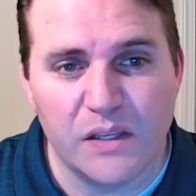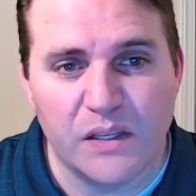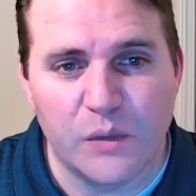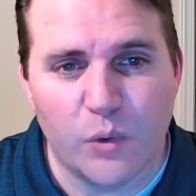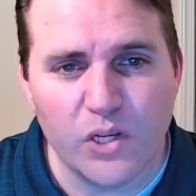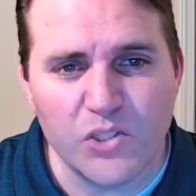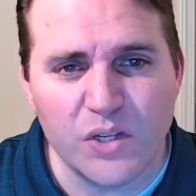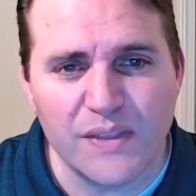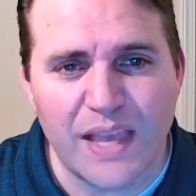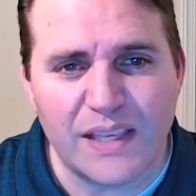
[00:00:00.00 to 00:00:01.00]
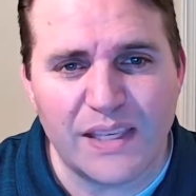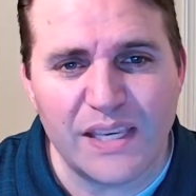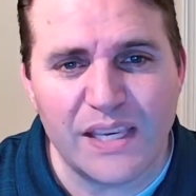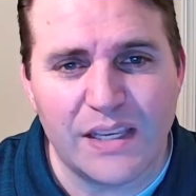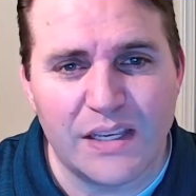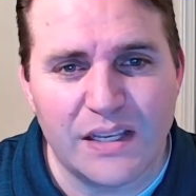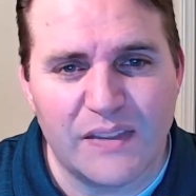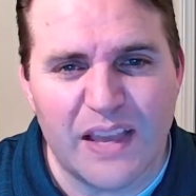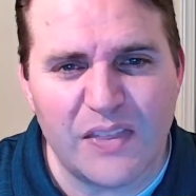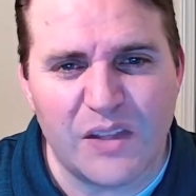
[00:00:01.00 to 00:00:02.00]
And where did you get that key?
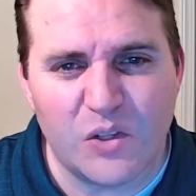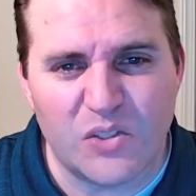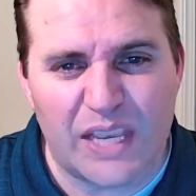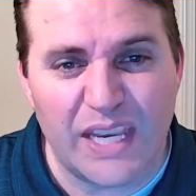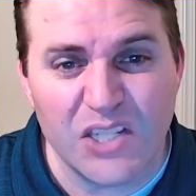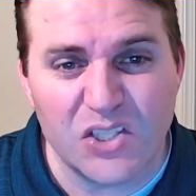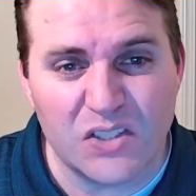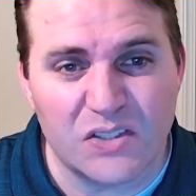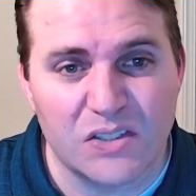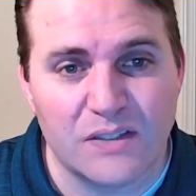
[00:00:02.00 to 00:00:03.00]
That thing looks ancient."